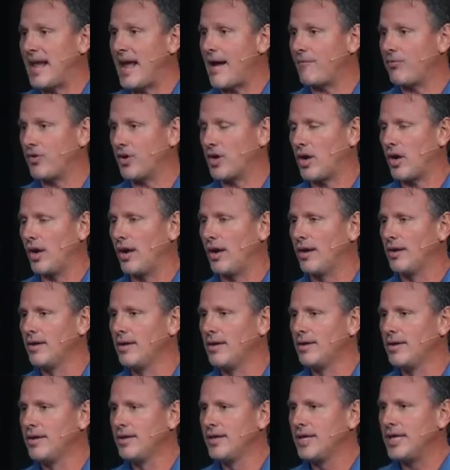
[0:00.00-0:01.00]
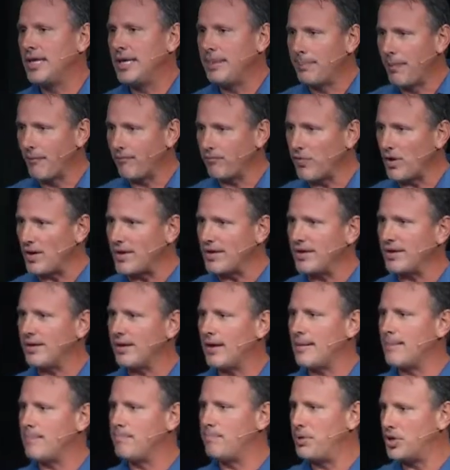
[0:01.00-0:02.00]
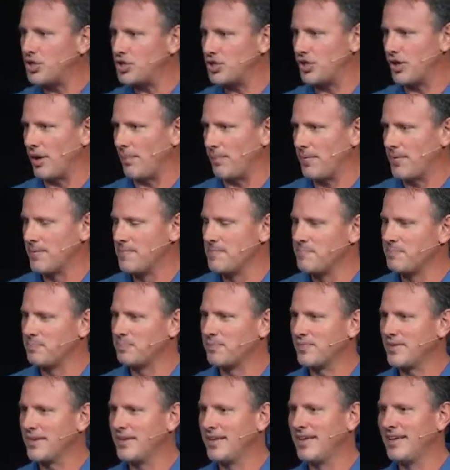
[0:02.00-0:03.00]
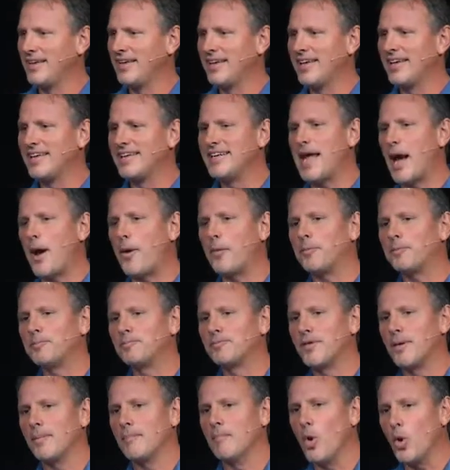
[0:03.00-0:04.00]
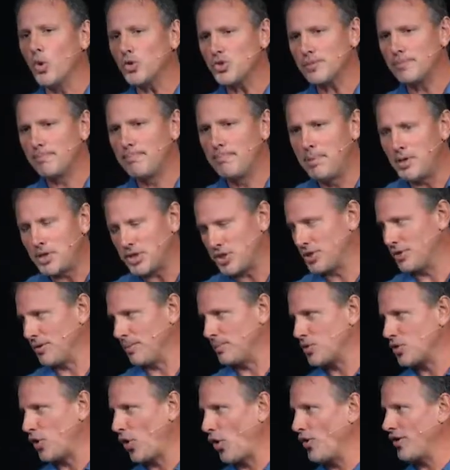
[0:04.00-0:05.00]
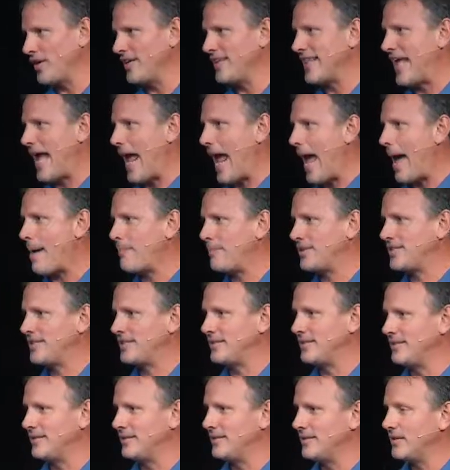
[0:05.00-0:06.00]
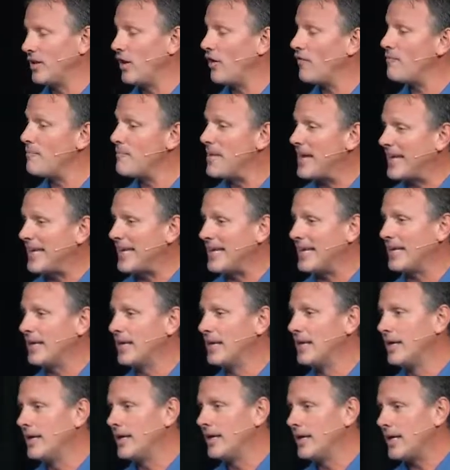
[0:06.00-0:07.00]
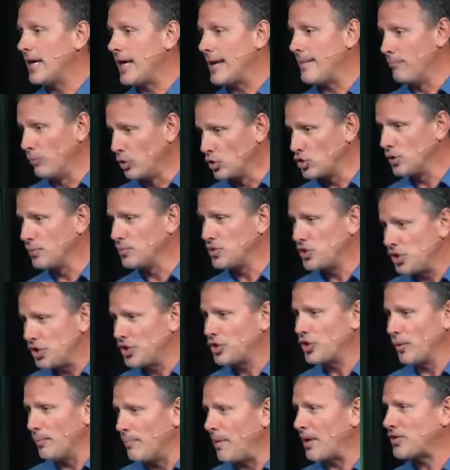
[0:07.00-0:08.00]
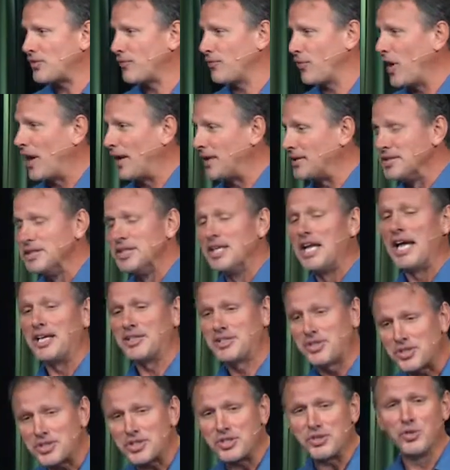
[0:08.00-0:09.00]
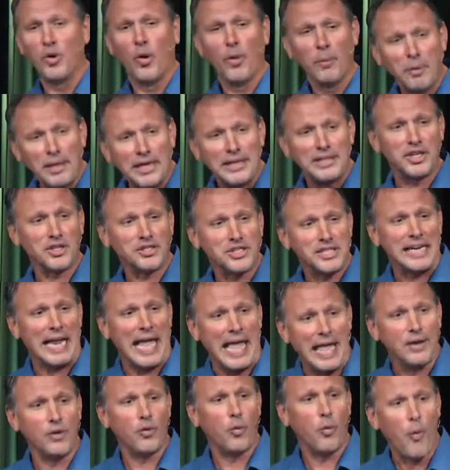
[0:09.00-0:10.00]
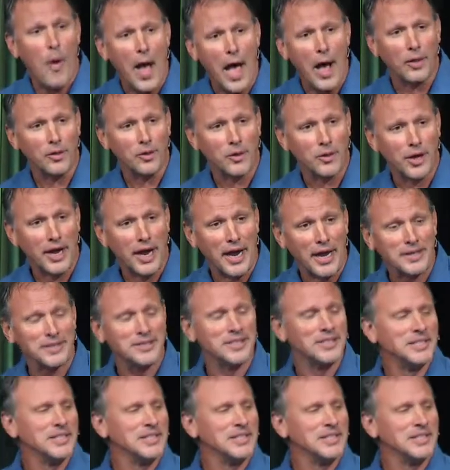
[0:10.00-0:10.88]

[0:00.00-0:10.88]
Africa, he befriended a bishop. Now, most bishops aren't in the habit of making a Muslim sheikh their best friend. It just normally it doesn't end well, okay?